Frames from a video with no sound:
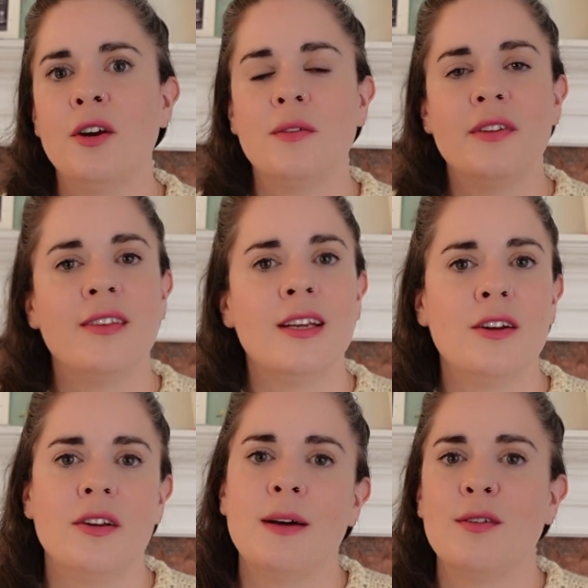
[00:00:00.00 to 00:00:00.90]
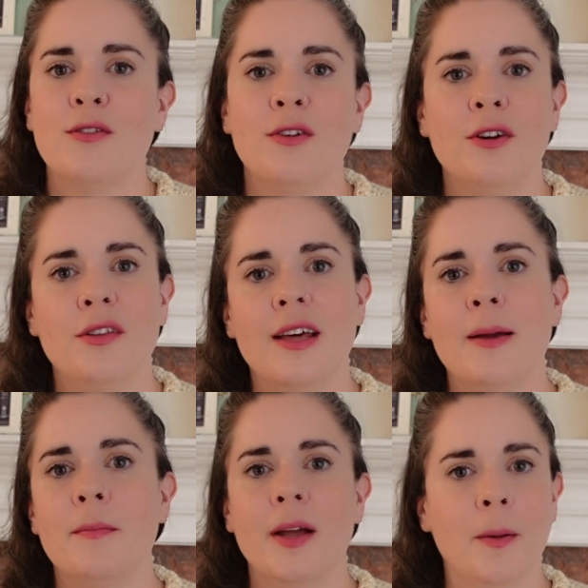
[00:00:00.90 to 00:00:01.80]
Obviously you don't have to follow
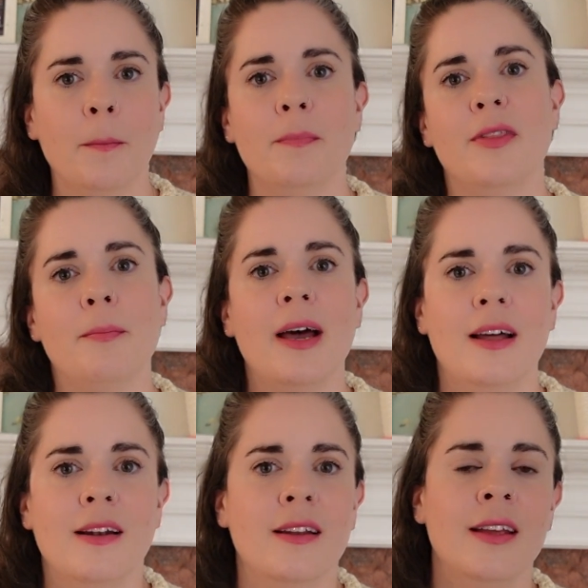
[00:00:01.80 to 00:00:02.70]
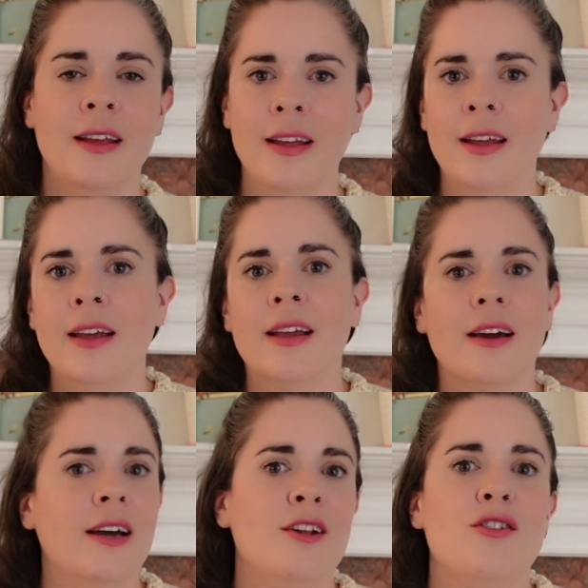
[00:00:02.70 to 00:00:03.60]
that. The pattern
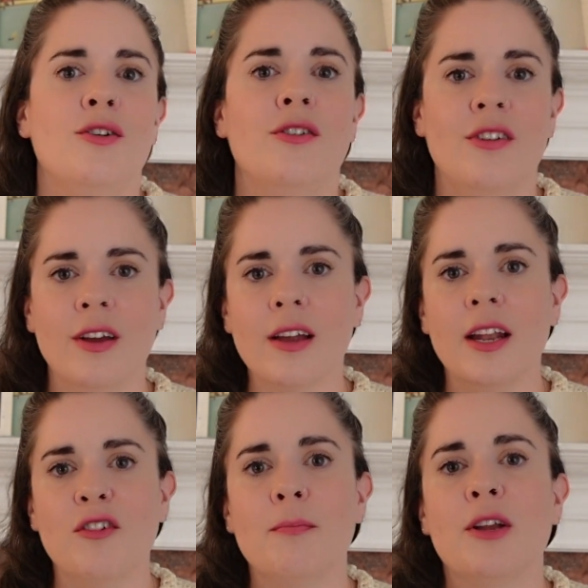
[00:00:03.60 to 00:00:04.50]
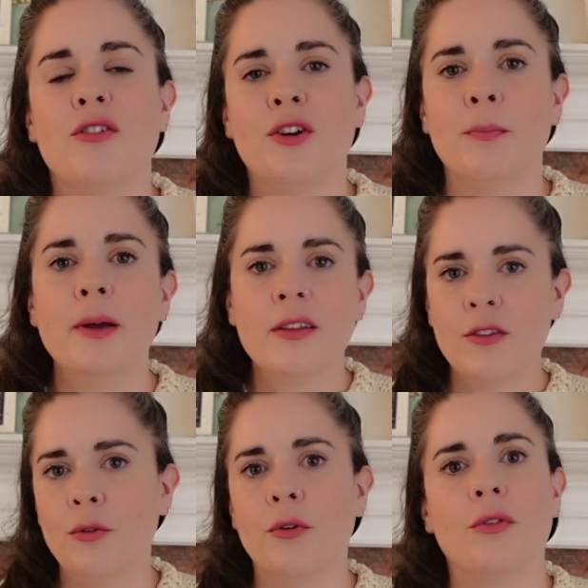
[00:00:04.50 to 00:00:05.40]
guides you to kind of measure your
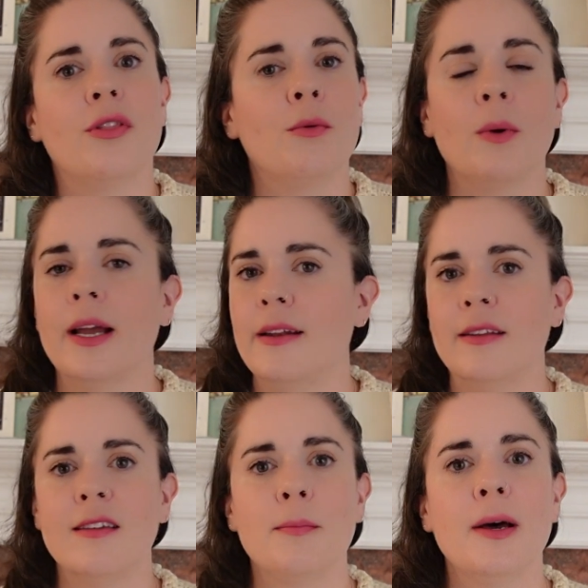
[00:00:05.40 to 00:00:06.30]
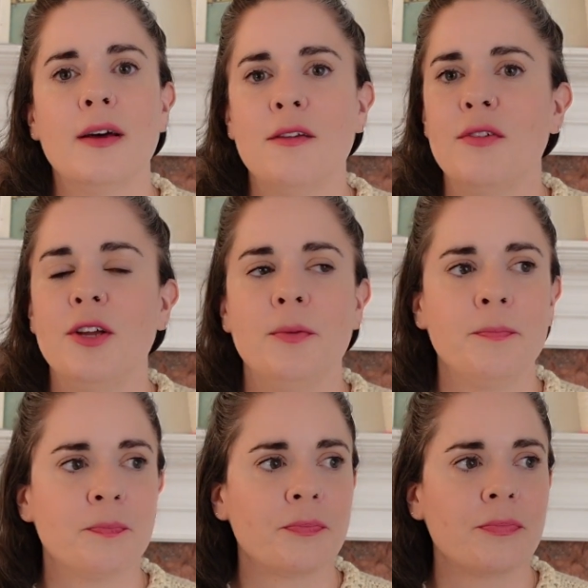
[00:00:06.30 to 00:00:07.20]
bust or the widest part of you,